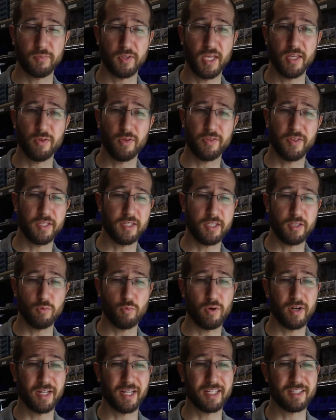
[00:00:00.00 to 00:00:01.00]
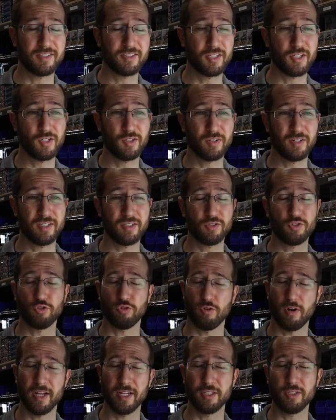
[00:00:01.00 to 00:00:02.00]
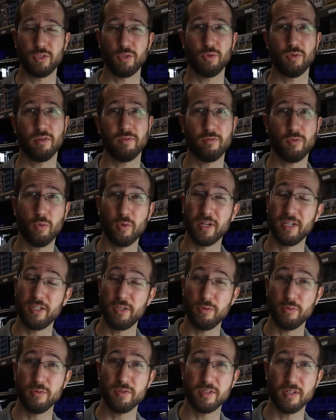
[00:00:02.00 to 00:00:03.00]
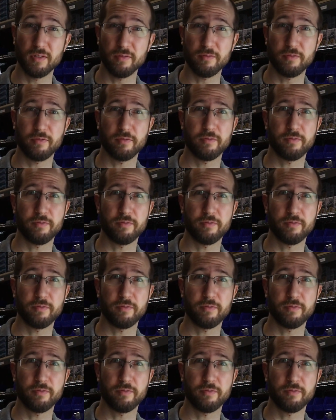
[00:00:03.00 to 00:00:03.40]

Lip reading: The other thing that you want to consider is trying to avoid use of